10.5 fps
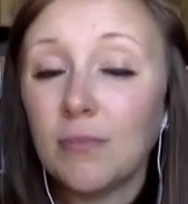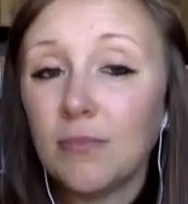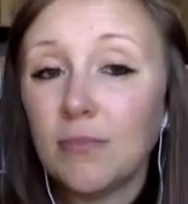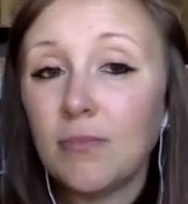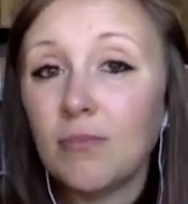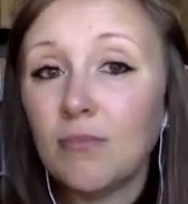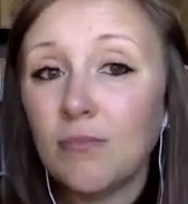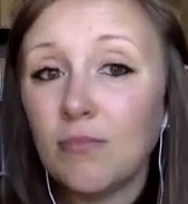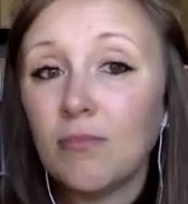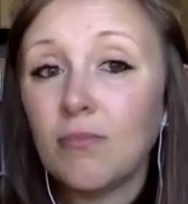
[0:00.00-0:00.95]

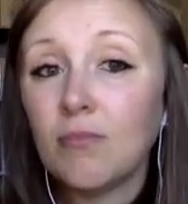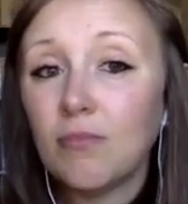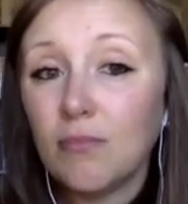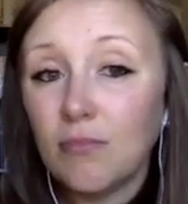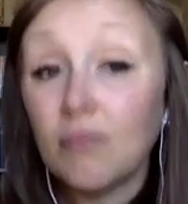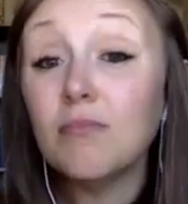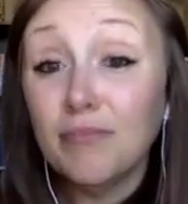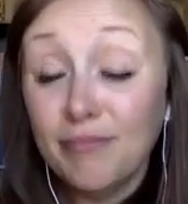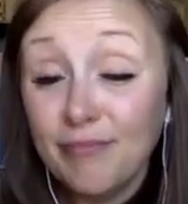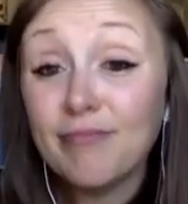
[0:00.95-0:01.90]

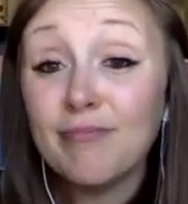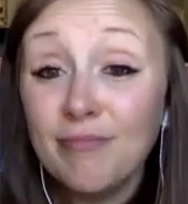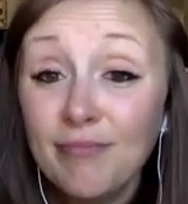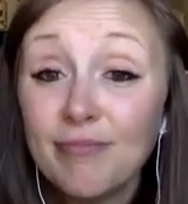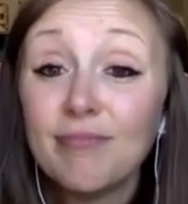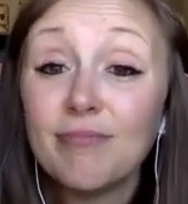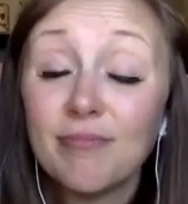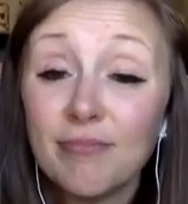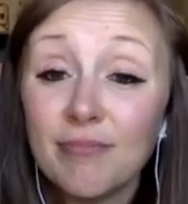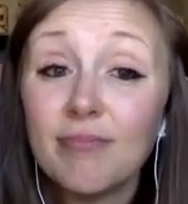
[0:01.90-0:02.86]

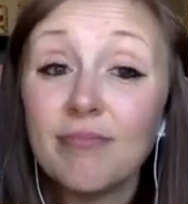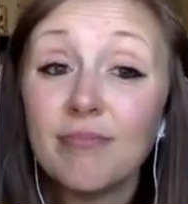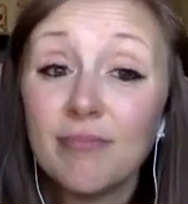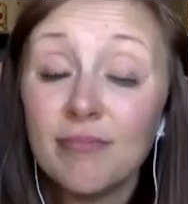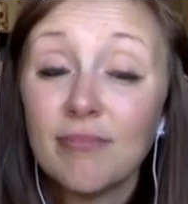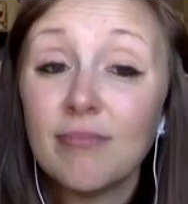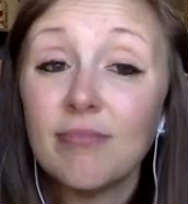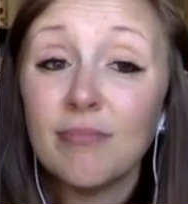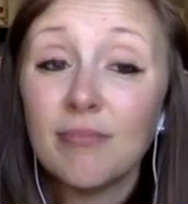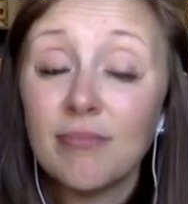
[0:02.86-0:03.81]

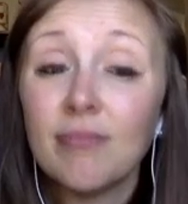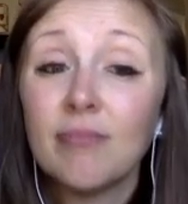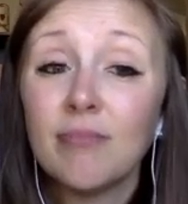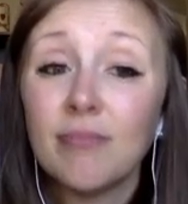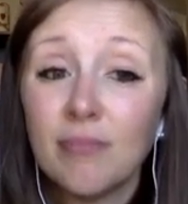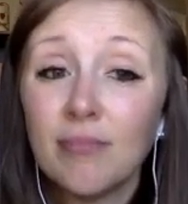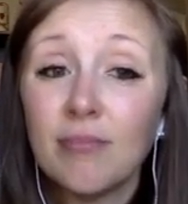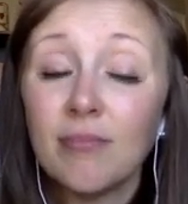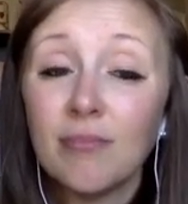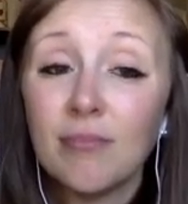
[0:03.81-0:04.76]

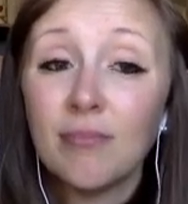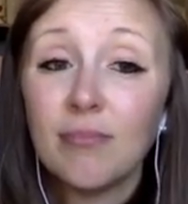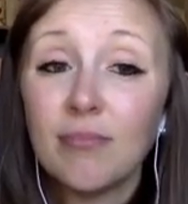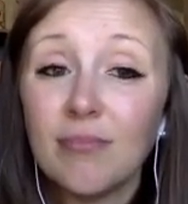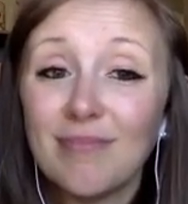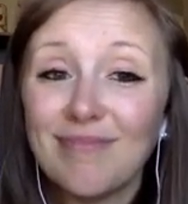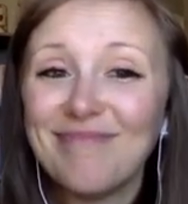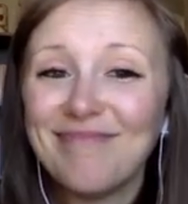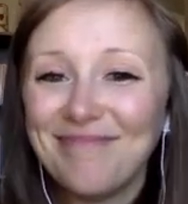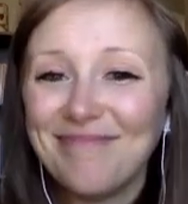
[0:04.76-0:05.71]

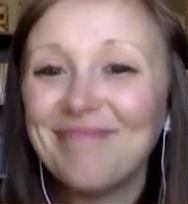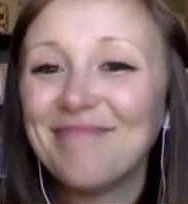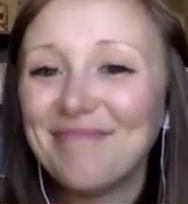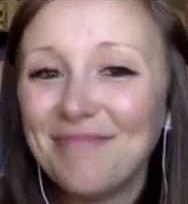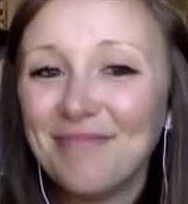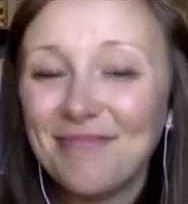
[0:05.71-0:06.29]
No words are spoken by the person on screen.